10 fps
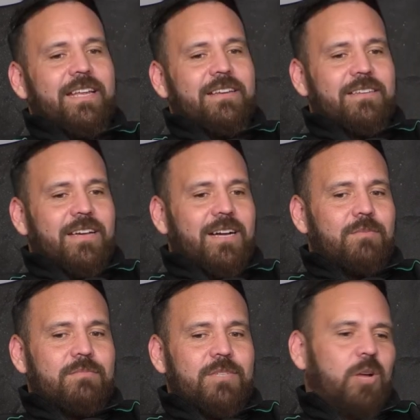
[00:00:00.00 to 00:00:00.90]
and
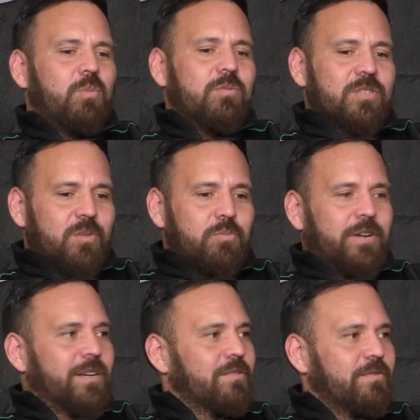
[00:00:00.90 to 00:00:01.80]
um, you know we were so
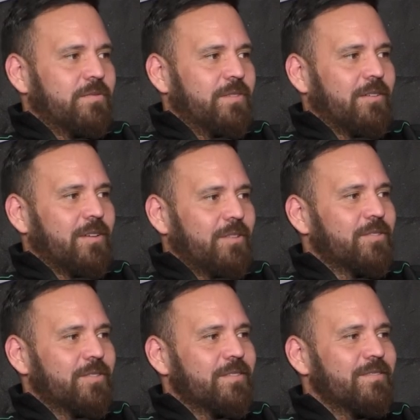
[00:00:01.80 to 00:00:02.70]
proud of how
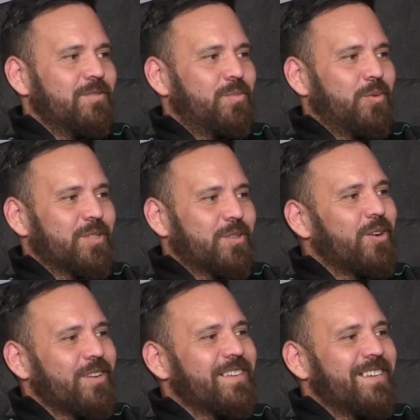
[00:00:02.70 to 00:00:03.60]
close you boys
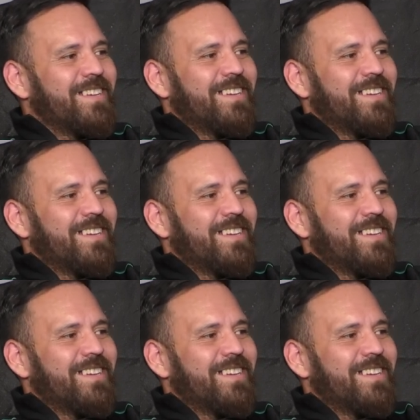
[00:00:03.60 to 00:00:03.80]
got.